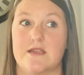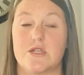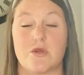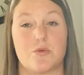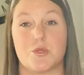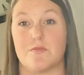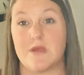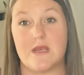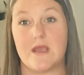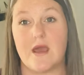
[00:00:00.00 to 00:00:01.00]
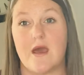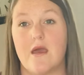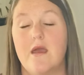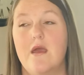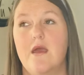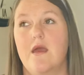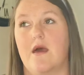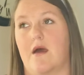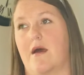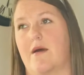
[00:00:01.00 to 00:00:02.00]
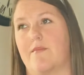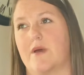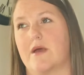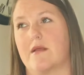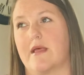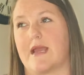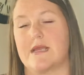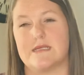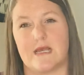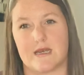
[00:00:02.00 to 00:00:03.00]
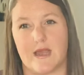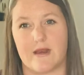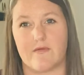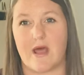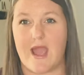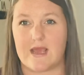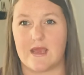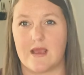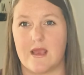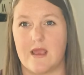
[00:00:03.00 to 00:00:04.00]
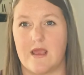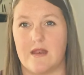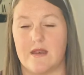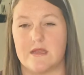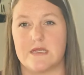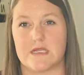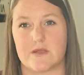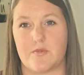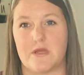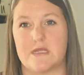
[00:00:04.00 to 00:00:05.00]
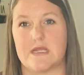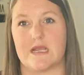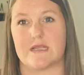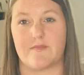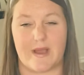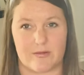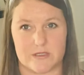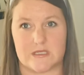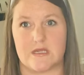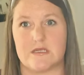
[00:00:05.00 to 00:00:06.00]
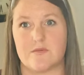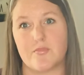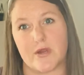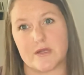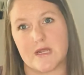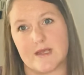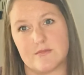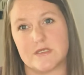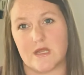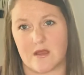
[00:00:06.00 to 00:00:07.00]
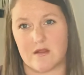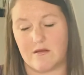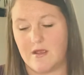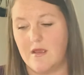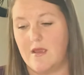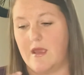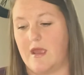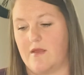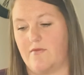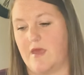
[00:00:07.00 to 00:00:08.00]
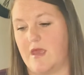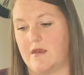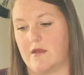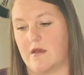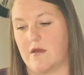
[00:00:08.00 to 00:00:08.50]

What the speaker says: social media, like I said, kind of lacking in discipline to get the Bible studies and prayer times done, and then